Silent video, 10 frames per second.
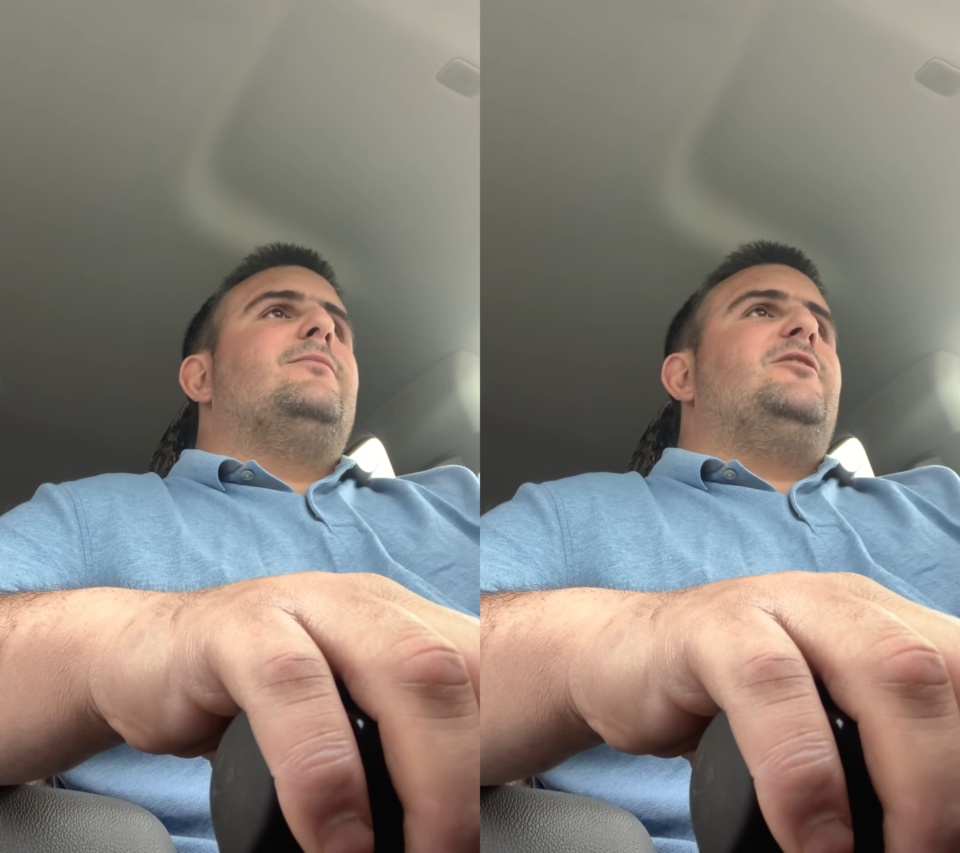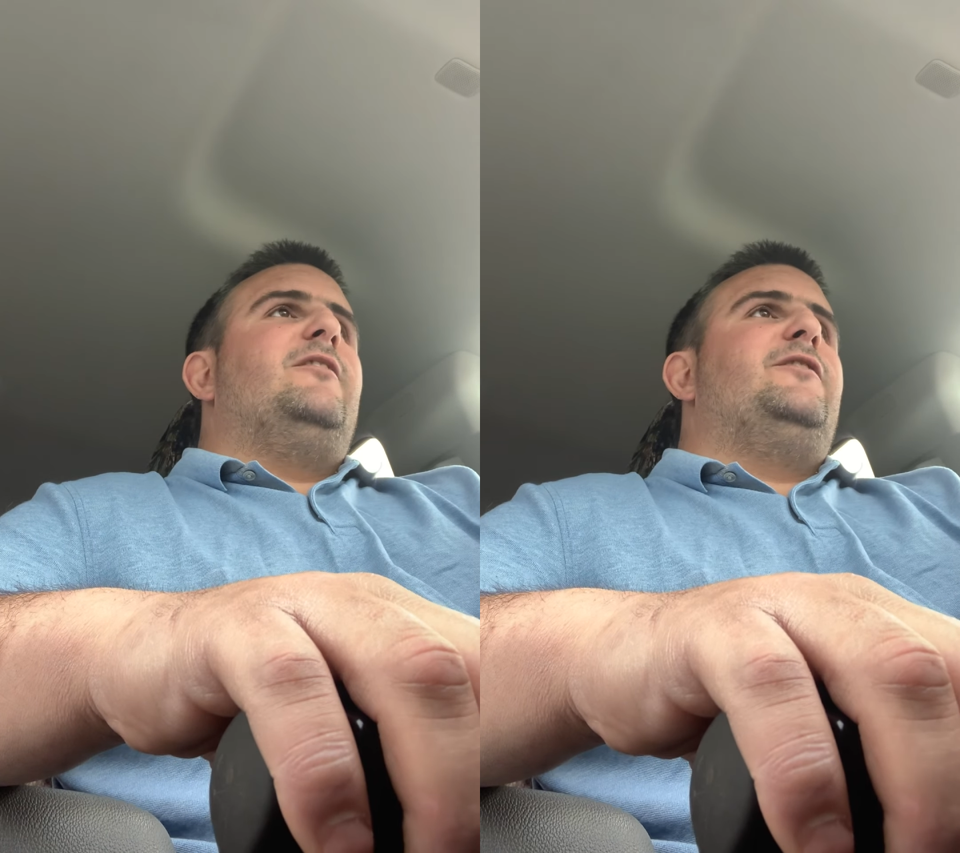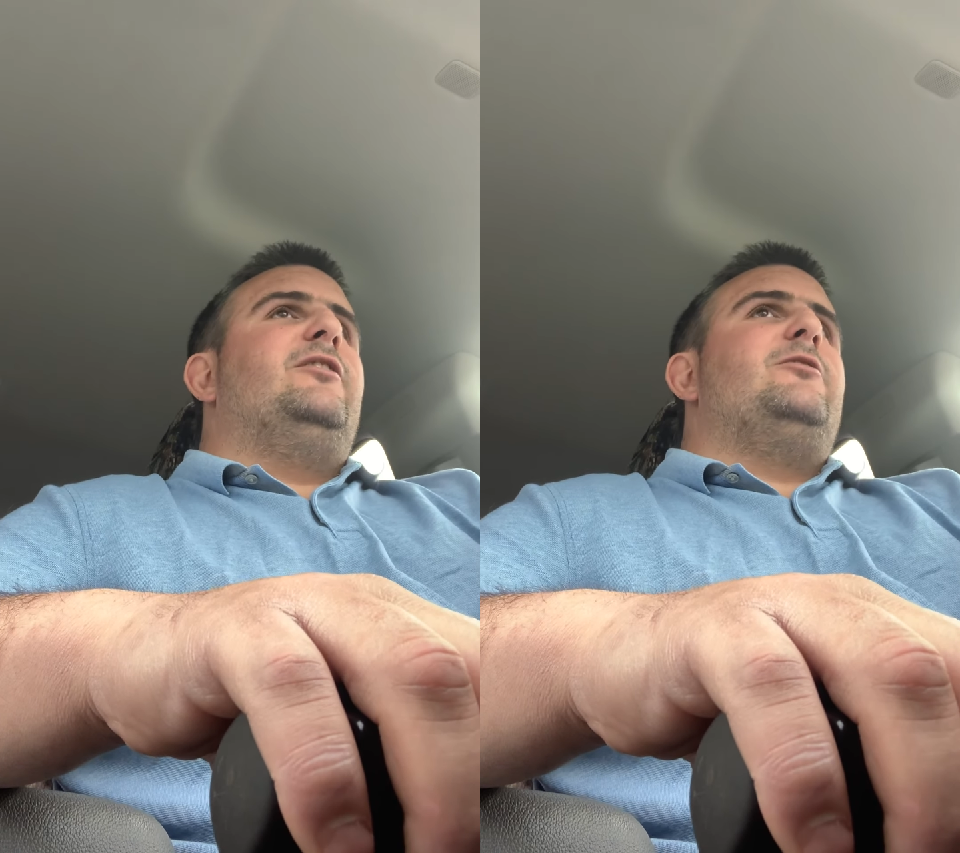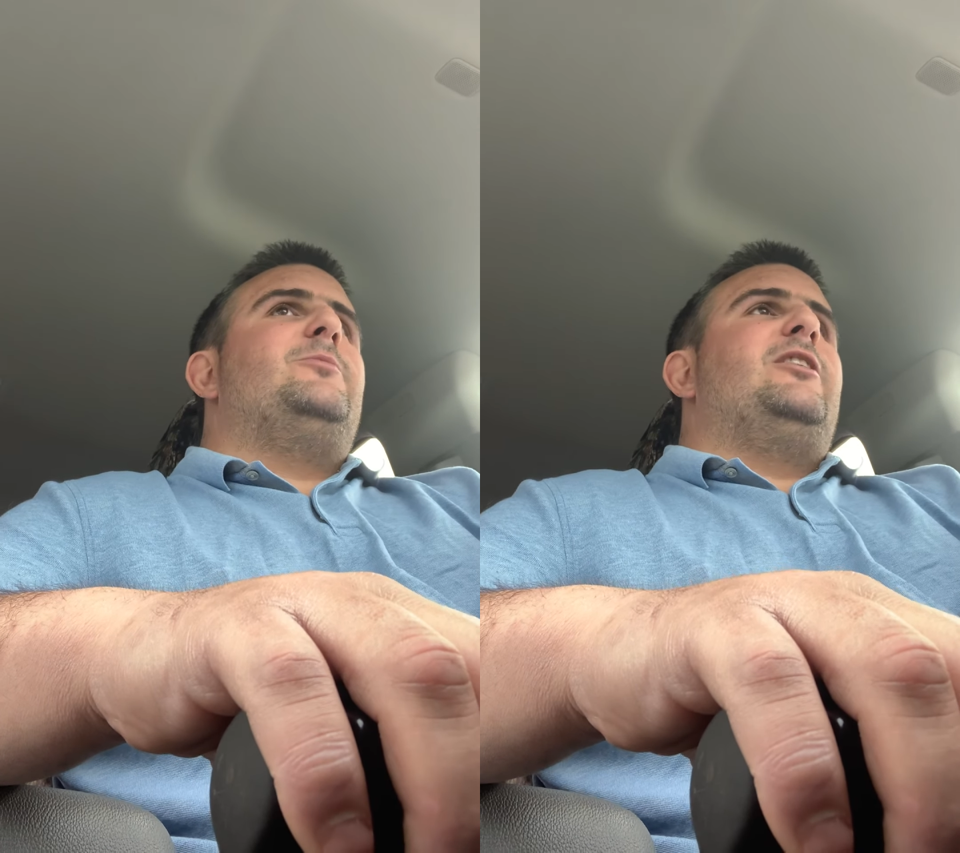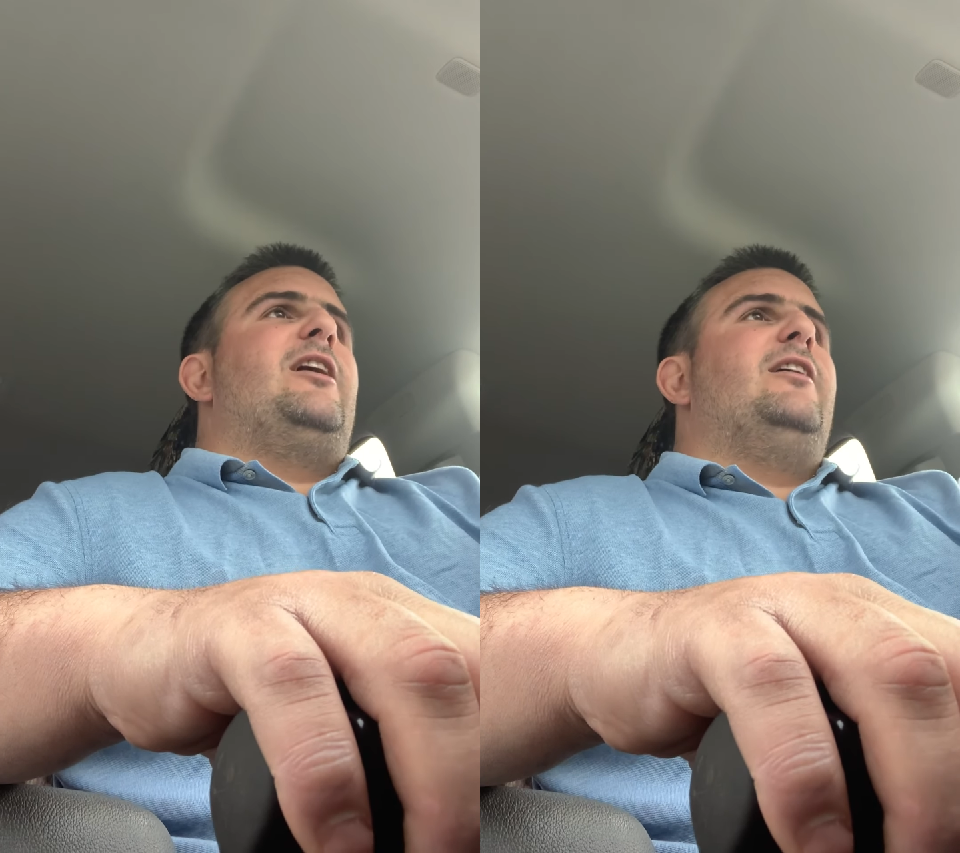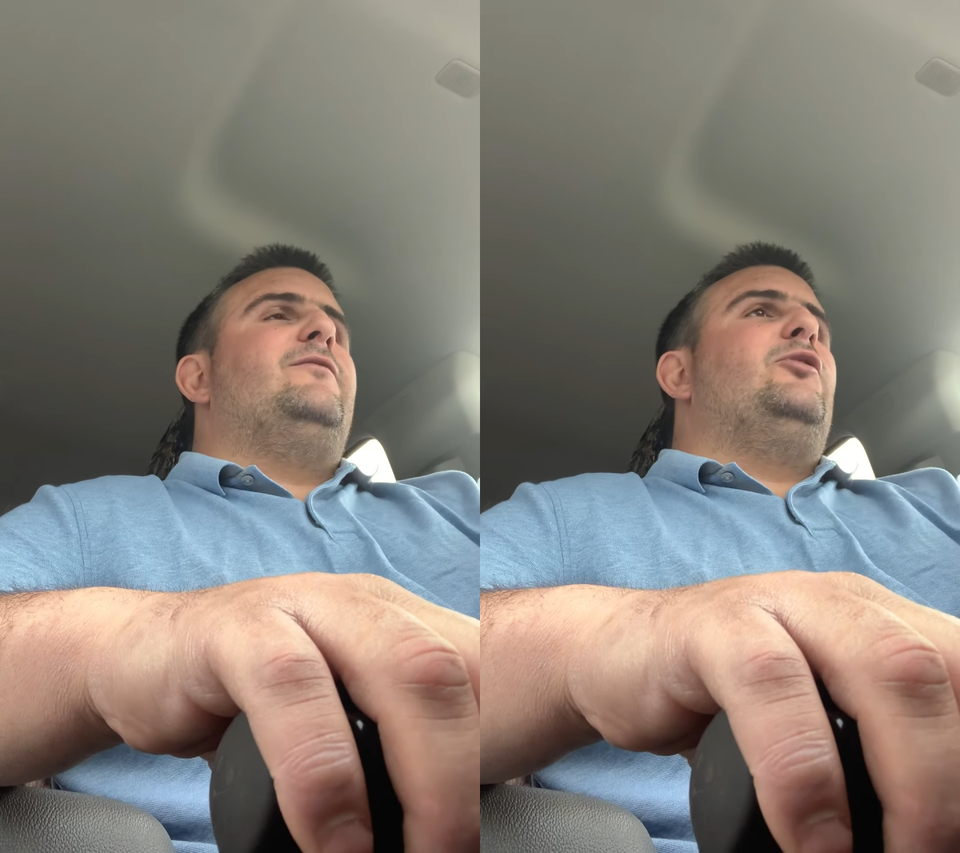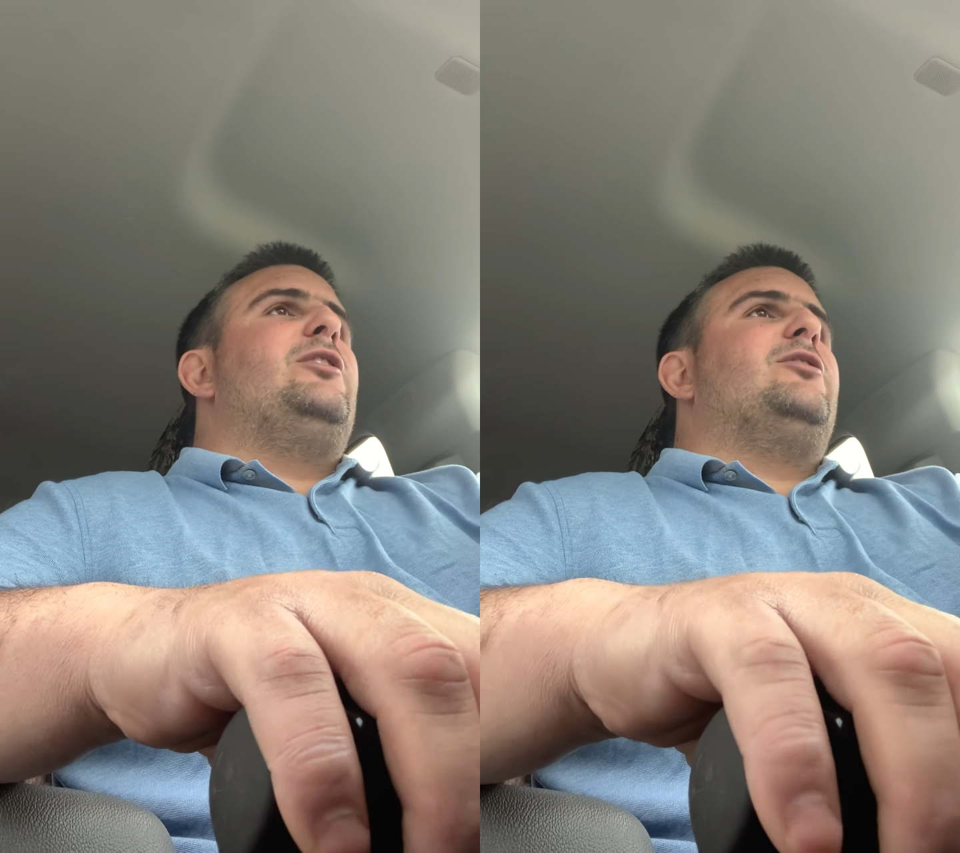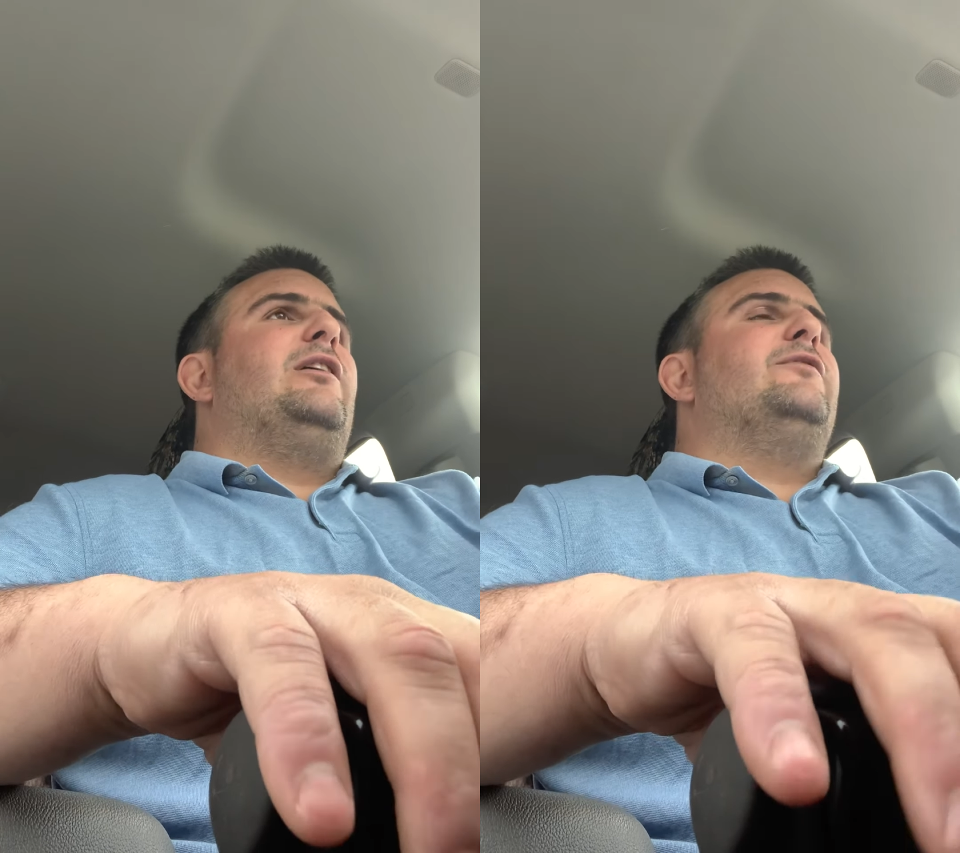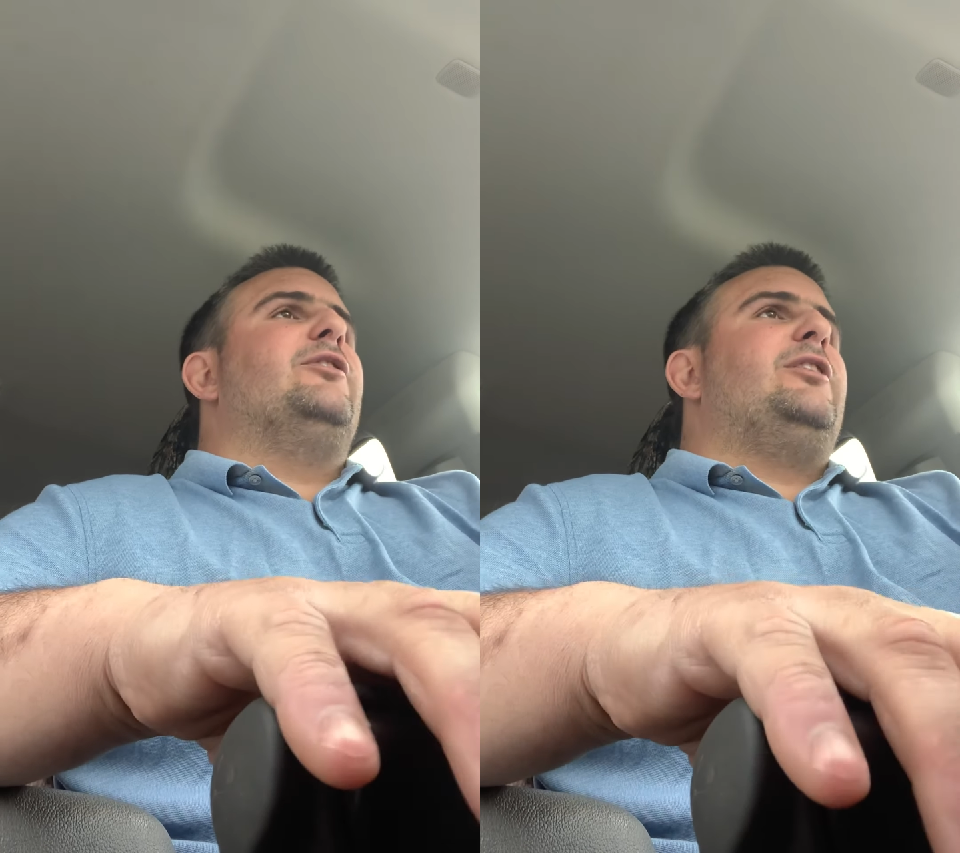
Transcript: heavily covered